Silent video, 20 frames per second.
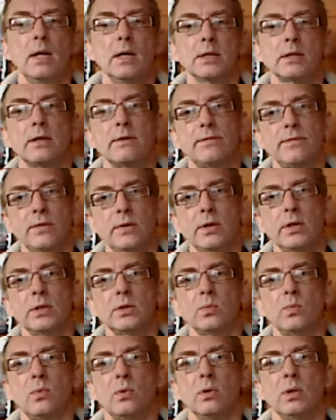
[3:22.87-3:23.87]
So the
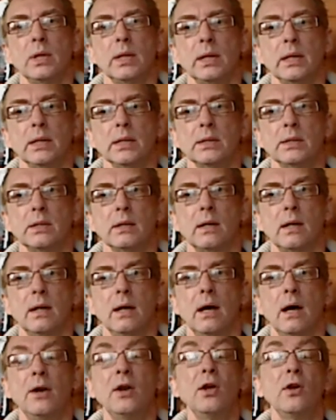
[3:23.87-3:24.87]
first one is,
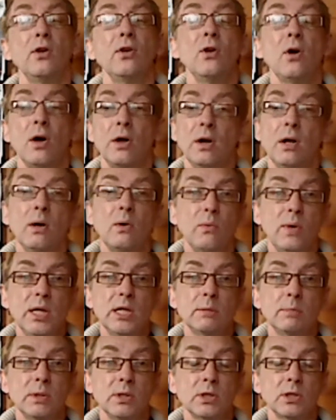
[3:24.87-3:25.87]
not an
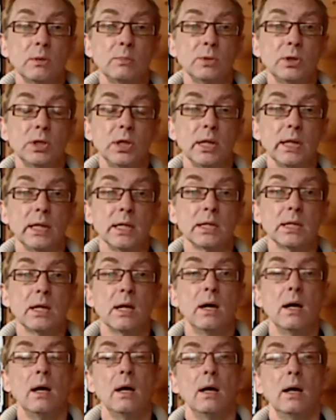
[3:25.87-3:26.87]
unreasonable assumption is,
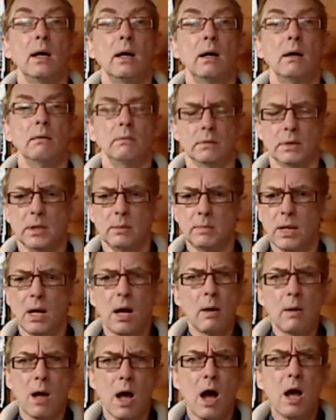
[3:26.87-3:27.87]

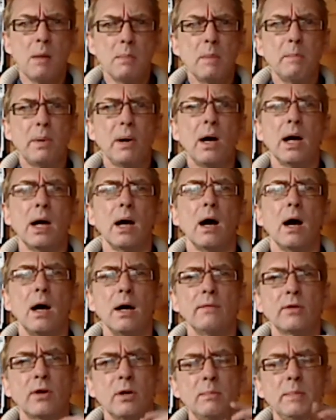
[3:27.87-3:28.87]
I'm a buyer,
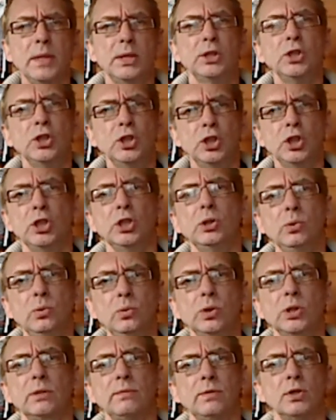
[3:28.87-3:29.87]
I've commissioned
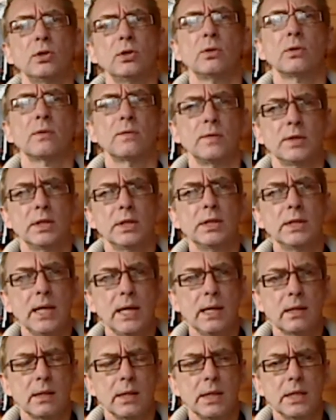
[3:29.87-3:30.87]
you, the photographer, to
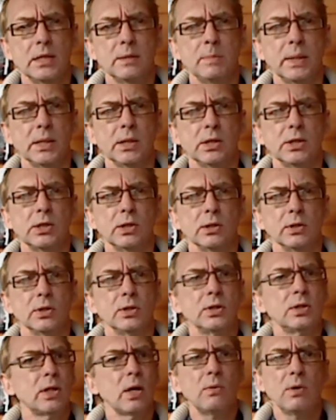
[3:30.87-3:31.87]
take these
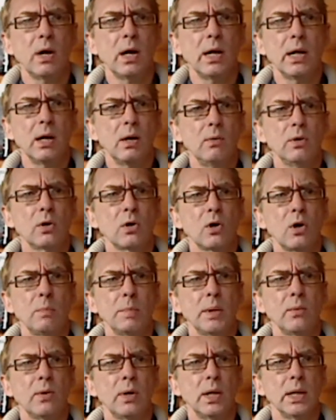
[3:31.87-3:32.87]
pictures, don't I own the
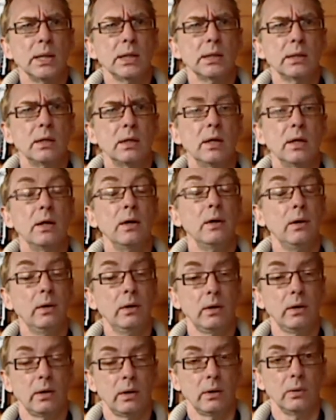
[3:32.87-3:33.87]
copyright?
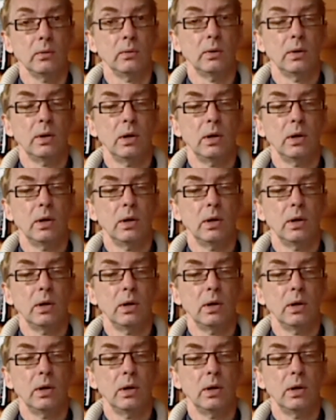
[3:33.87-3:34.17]
No.